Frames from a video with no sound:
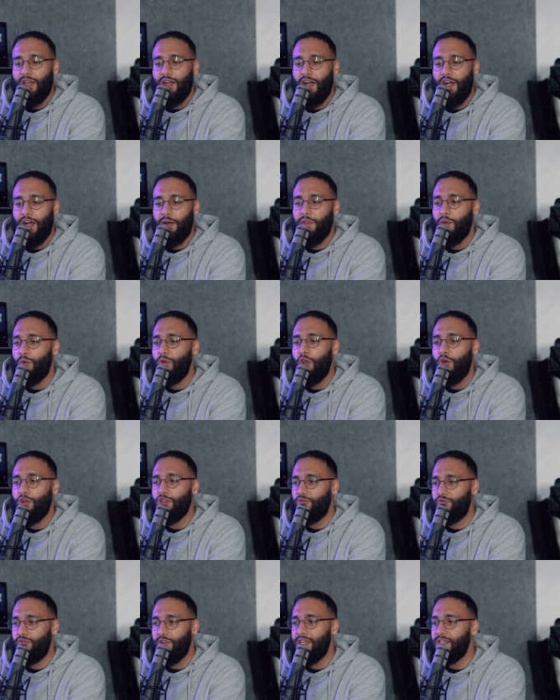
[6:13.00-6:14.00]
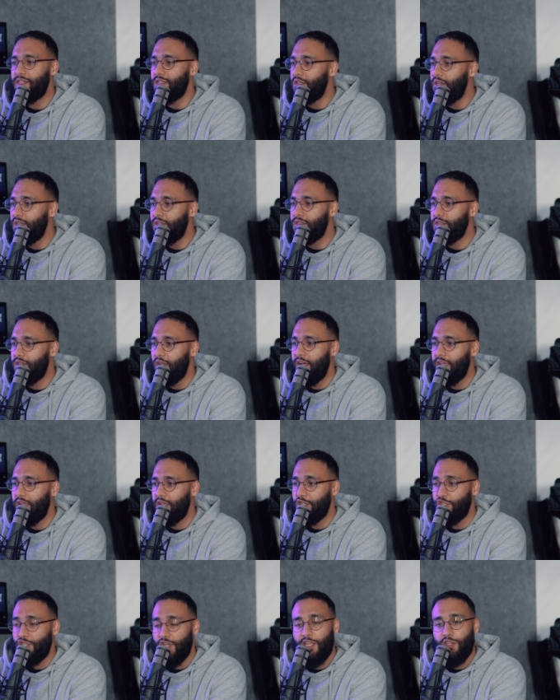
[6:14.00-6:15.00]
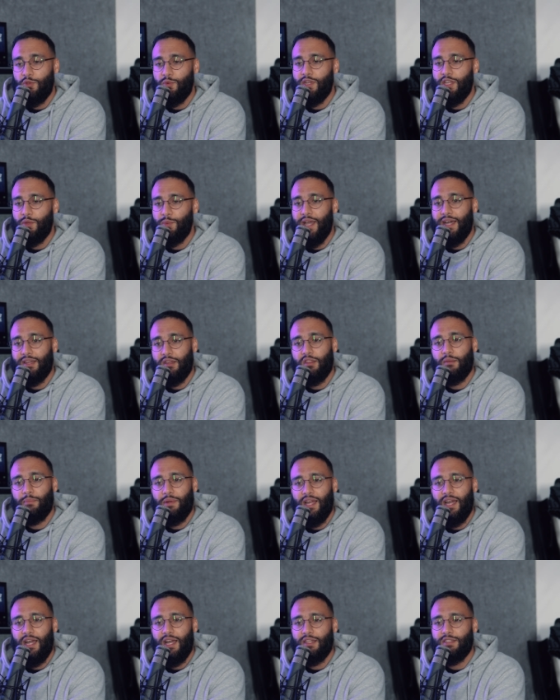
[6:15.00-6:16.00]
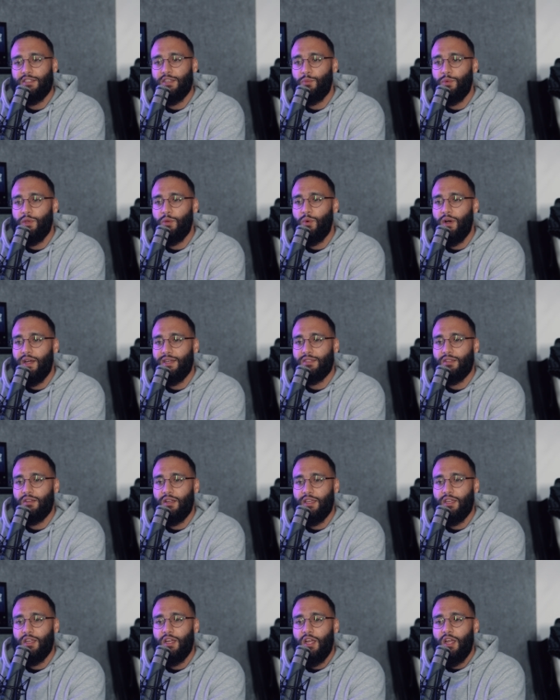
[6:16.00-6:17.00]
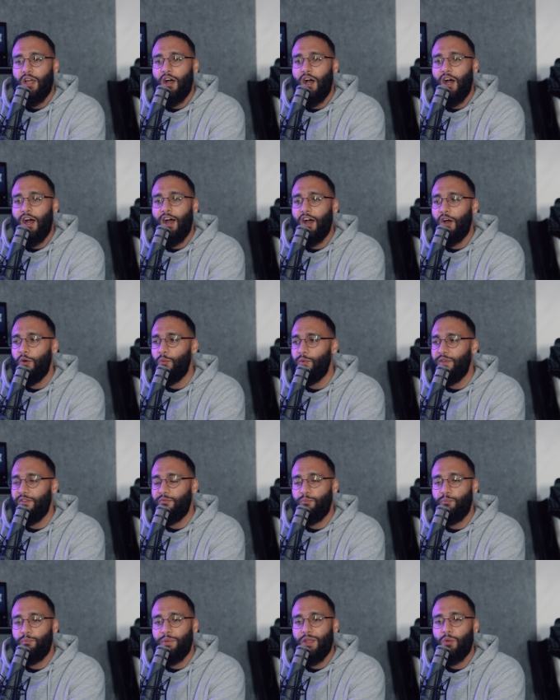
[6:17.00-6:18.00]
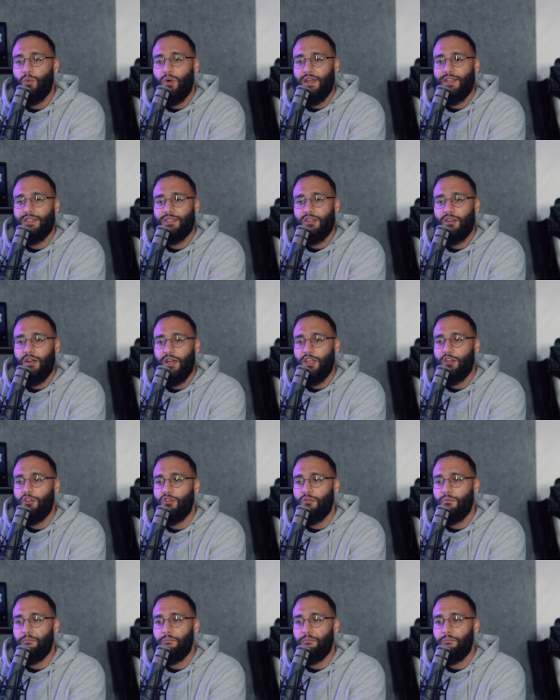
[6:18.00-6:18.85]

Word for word: Uh, there were loads of reasons. Like genuinely, we had other plans, and we wanted to like uh, we've been wanting to like